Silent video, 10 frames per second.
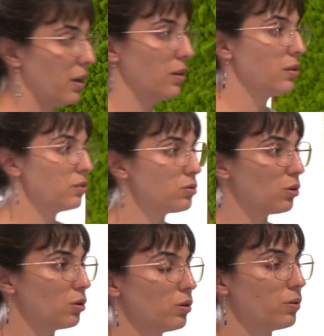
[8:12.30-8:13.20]

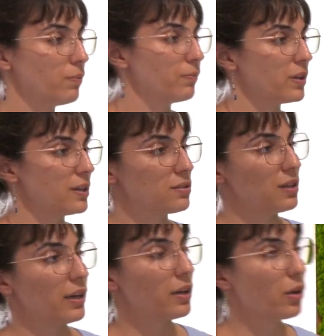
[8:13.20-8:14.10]
So there's
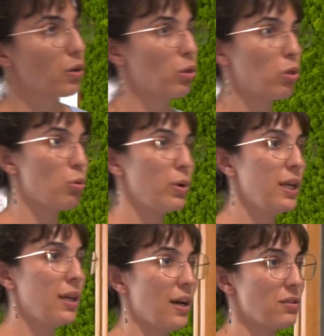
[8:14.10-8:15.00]
like
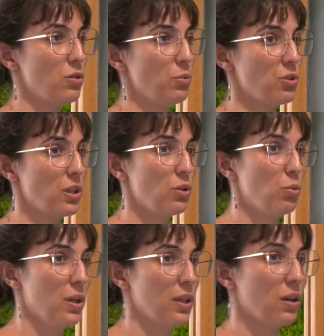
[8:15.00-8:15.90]
3 axioms that you
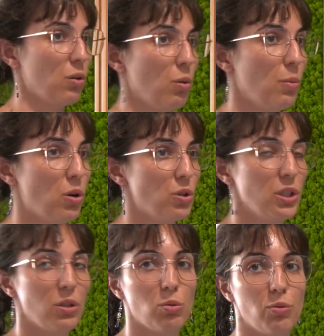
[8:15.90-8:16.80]
want a cohomology
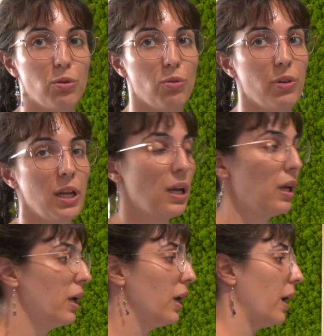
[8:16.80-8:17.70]
to fulfill,
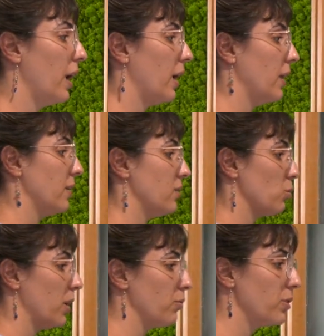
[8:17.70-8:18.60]
and there's
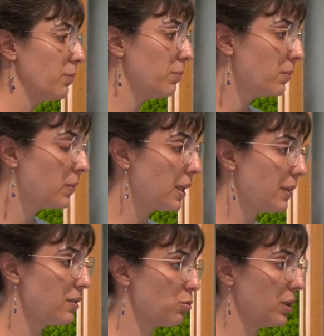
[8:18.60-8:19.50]
one of them that
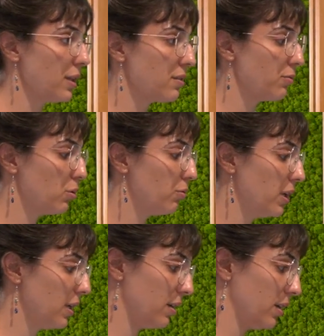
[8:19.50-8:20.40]
this one doesn't fulfill.
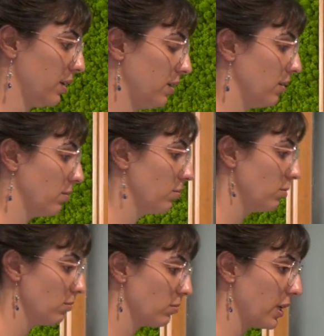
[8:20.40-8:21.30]
I
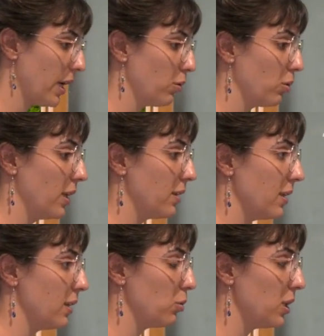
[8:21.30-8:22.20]
cannot enter
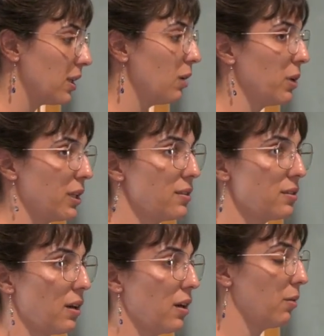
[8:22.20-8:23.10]
into detail, but this is
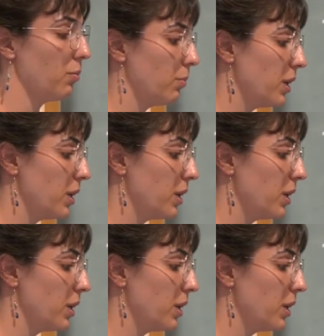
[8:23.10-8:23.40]
a big